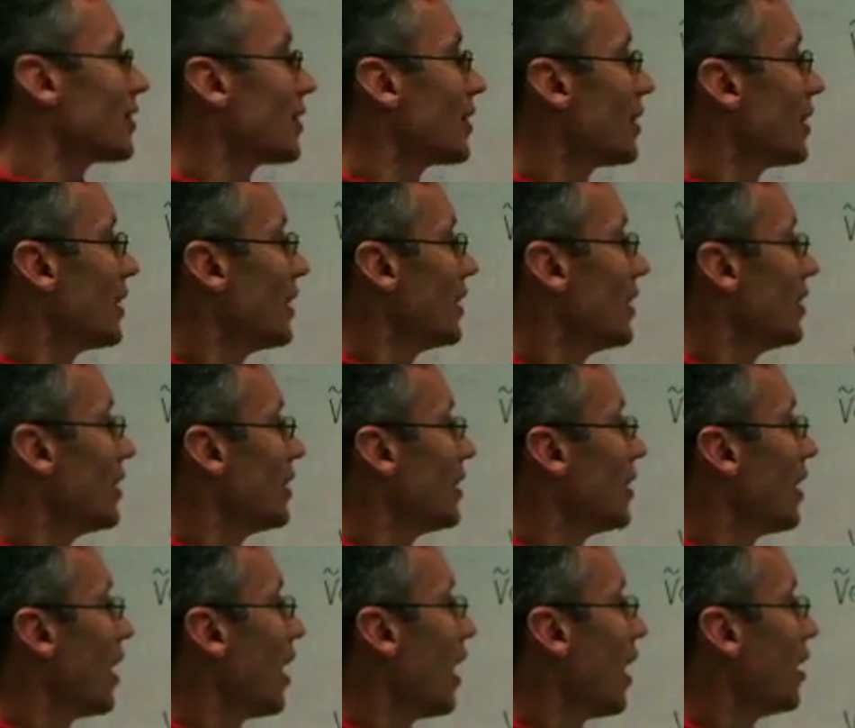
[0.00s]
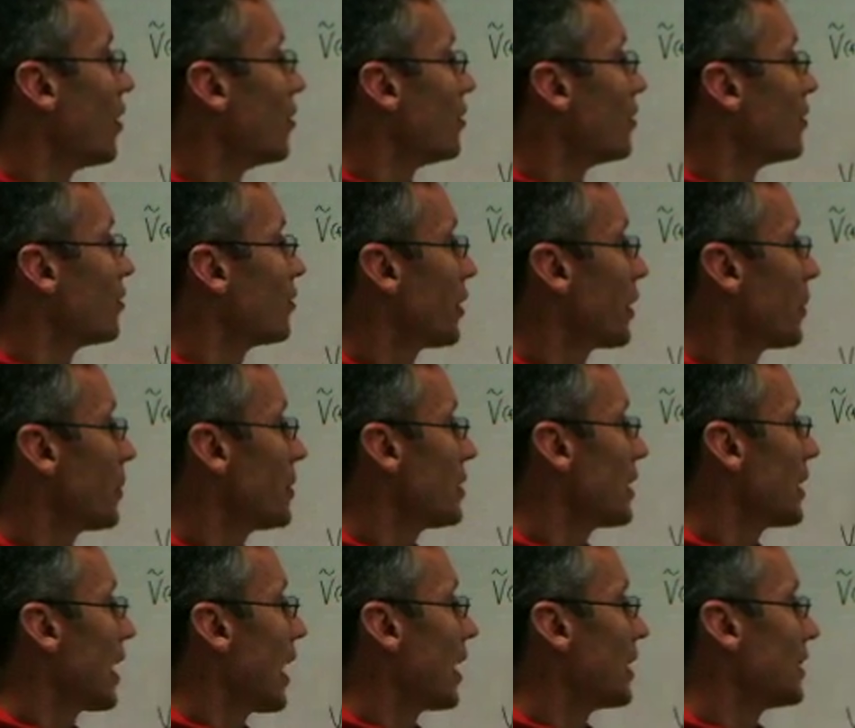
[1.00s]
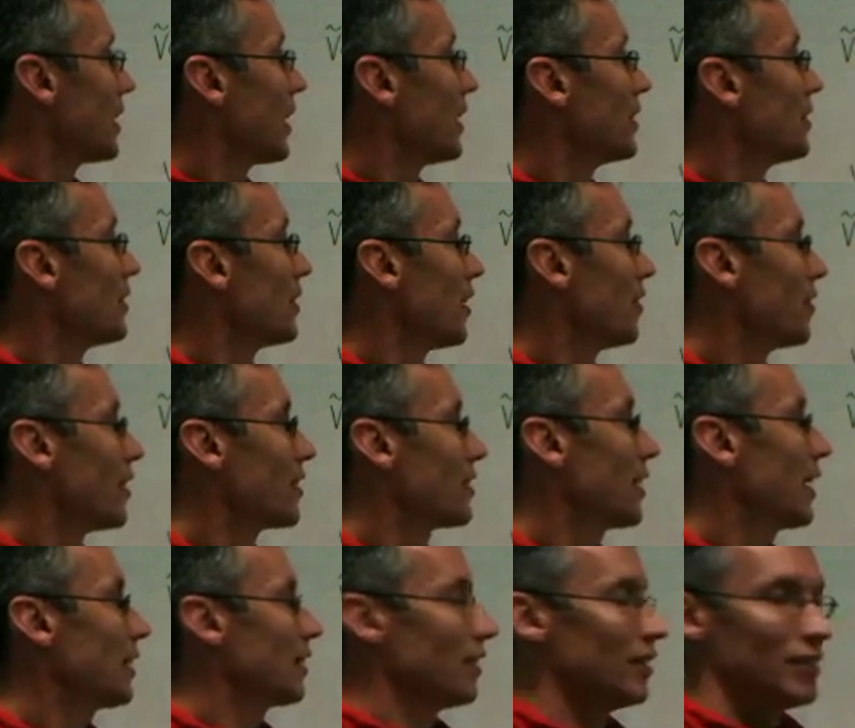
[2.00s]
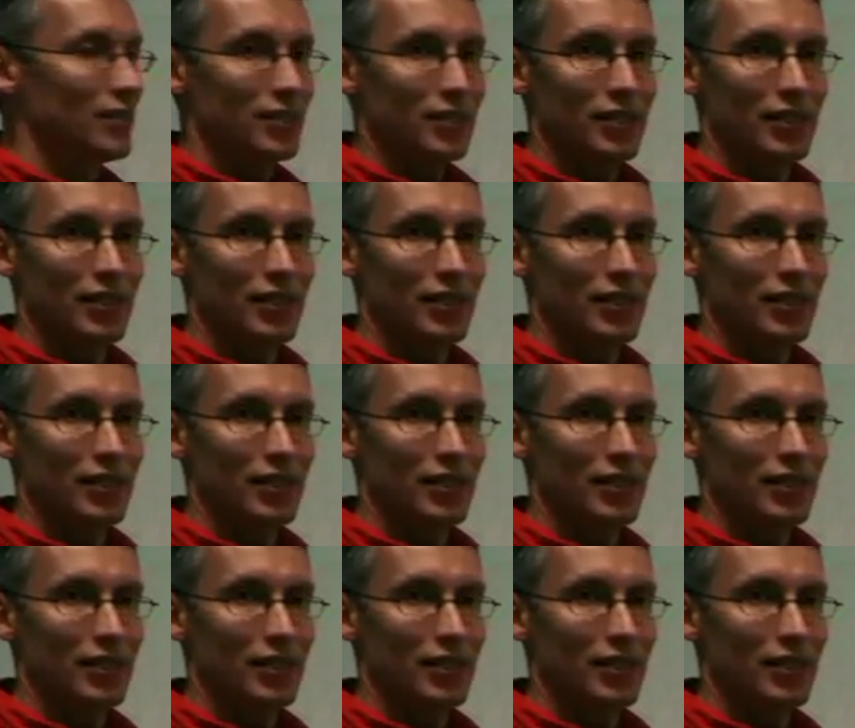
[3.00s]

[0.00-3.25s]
to the frequency content of the signal,